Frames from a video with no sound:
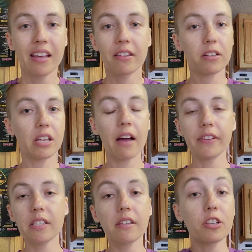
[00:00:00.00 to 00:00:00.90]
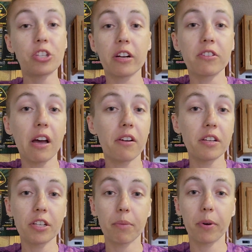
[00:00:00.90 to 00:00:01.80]
There's obviously the shares out
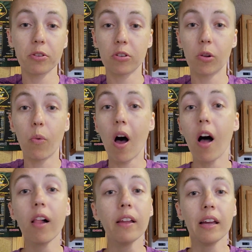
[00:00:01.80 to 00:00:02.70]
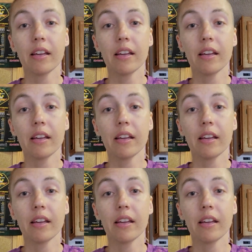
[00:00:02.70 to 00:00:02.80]
onto your personal wall.